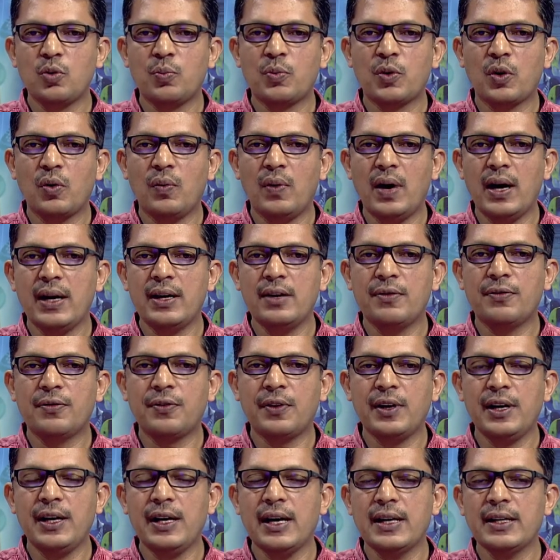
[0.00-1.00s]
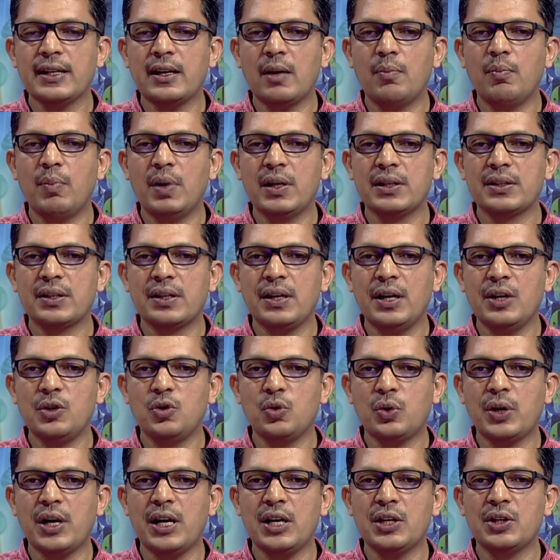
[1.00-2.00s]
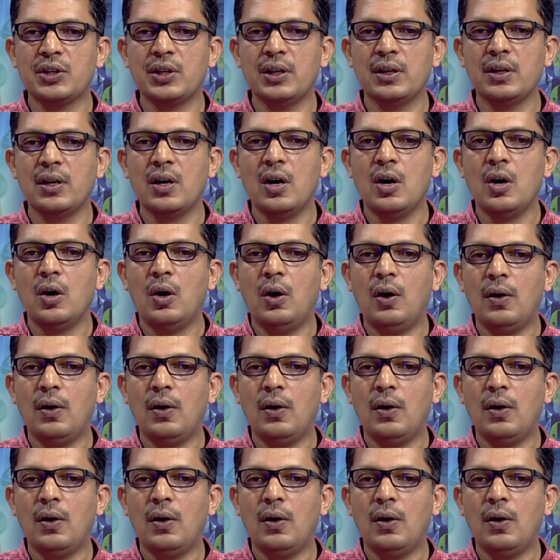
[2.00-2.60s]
to provide free and compulsory education